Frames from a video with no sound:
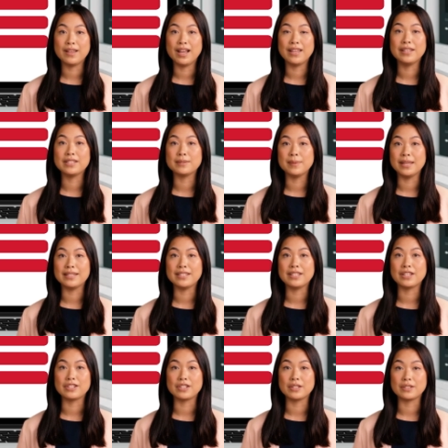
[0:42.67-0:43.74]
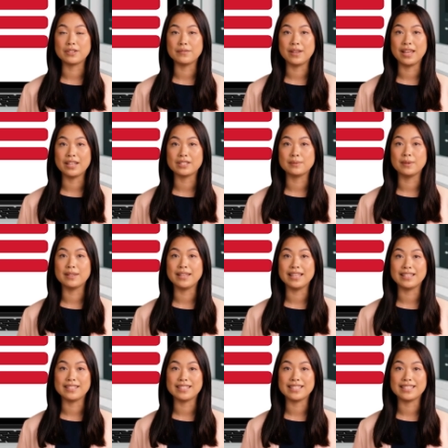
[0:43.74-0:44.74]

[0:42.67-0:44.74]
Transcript: unexpected issues arise related